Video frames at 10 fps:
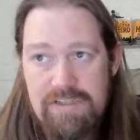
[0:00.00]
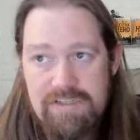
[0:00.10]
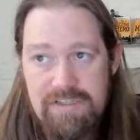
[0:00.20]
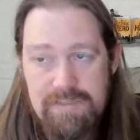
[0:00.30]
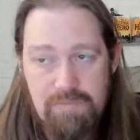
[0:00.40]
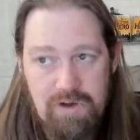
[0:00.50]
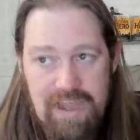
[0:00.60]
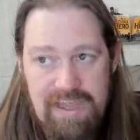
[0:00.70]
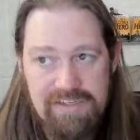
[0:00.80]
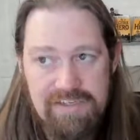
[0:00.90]
This book
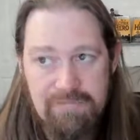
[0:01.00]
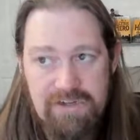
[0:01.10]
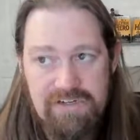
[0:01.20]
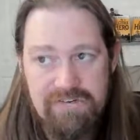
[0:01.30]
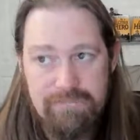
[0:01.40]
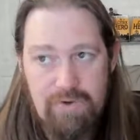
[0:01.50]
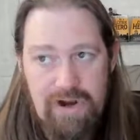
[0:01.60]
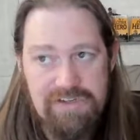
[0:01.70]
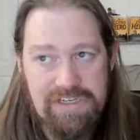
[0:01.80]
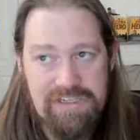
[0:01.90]
has a bunch of
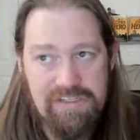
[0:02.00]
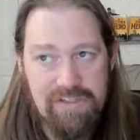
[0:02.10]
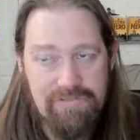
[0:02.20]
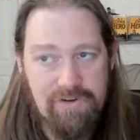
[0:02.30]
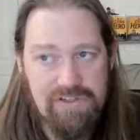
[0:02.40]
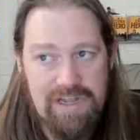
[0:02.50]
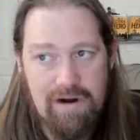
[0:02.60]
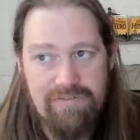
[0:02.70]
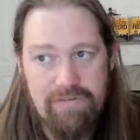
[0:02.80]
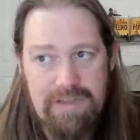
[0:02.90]
prayers, and this is the First
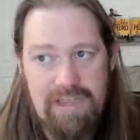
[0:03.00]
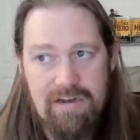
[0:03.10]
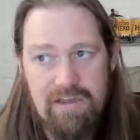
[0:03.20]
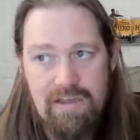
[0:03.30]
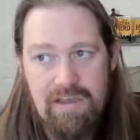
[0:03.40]
Hour for Men